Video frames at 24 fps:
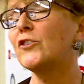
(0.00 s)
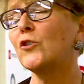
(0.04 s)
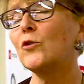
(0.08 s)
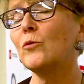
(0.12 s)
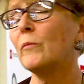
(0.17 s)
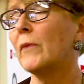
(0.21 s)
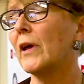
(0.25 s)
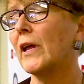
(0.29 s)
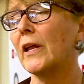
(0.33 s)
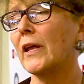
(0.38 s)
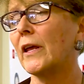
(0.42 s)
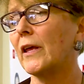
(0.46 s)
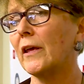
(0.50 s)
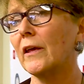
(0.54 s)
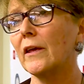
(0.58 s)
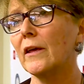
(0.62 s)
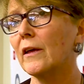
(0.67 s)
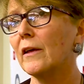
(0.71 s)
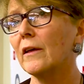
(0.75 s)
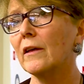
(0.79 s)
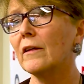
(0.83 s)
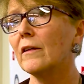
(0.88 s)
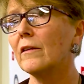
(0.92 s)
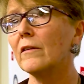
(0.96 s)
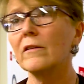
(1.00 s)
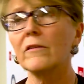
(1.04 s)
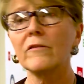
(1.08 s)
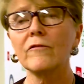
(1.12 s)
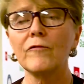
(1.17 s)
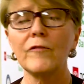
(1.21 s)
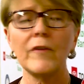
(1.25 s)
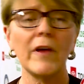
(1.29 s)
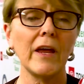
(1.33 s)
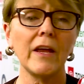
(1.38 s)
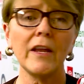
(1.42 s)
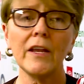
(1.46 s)
too many
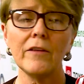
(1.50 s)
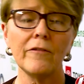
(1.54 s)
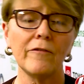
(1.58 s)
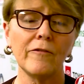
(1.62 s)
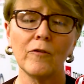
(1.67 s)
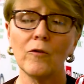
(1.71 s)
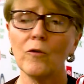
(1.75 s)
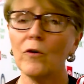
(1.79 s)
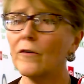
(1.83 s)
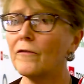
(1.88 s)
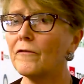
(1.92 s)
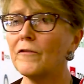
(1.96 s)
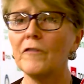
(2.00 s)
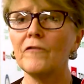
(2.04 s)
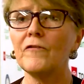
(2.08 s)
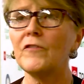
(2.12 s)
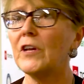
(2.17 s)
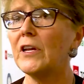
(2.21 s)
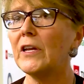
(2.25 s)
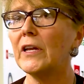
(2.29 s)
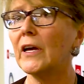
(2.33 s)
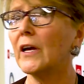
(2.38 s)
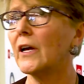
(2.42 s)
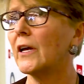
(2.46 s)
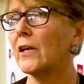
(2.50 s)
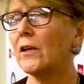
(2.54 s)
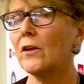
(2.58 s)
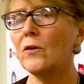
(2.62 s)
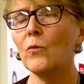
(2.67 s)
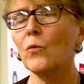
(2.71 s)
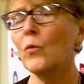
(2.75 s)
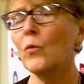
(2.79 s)
84, 59,